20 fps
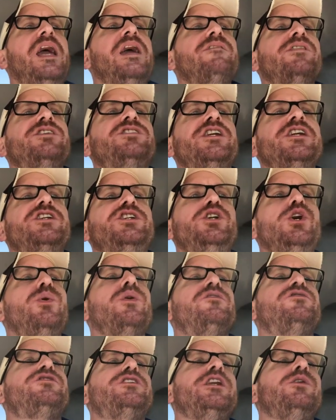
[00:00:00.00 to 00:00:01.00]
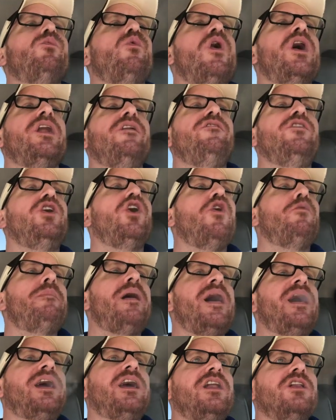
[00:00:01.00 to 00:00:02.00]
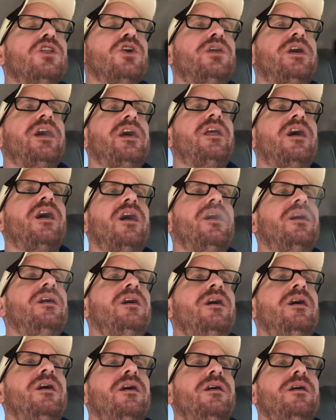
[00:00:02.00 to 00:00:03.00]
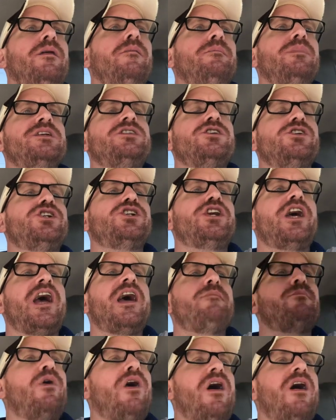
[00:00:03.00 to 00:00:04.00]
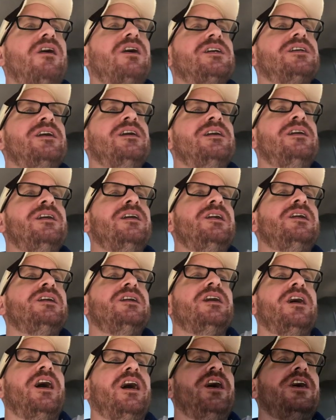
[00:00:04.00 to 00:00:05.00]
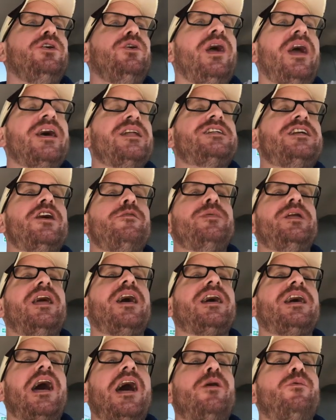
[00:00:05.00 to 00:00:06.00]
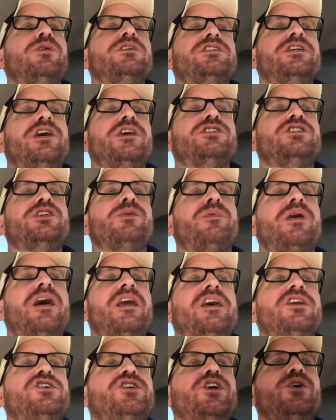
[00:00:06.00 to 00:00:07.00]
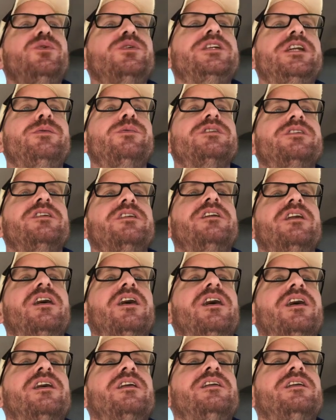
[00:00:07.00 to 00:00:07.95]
I mean, even since UFC 1, if you go back and look at Mr. Shamrock, you can't tell me that guy wasn't on some kind of juice. He was